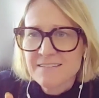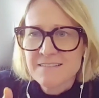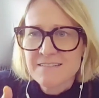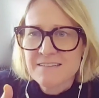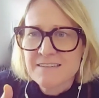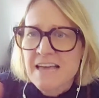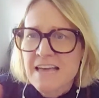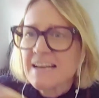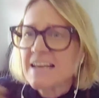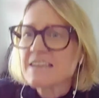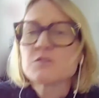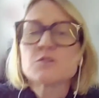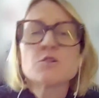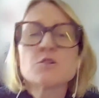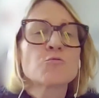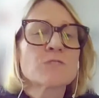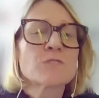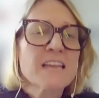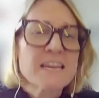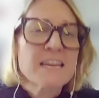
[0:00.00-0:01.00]
has
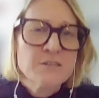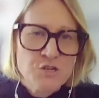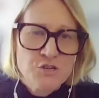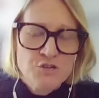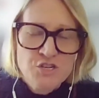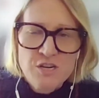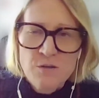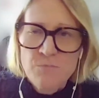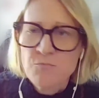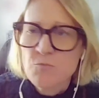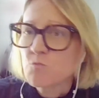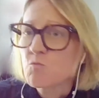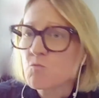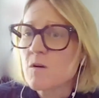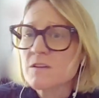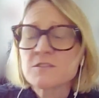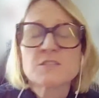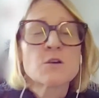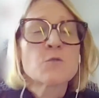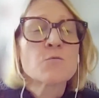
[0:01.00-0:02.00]
no relationship
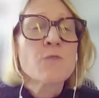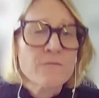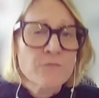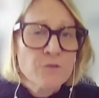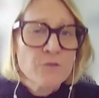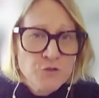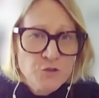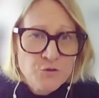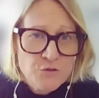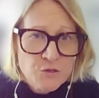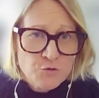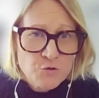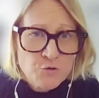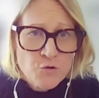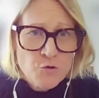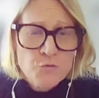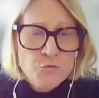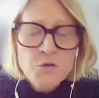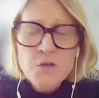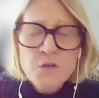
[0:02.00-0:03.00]
whatsoever to the
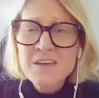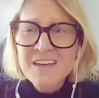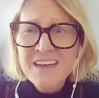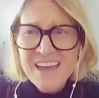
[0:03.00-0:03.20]
truth.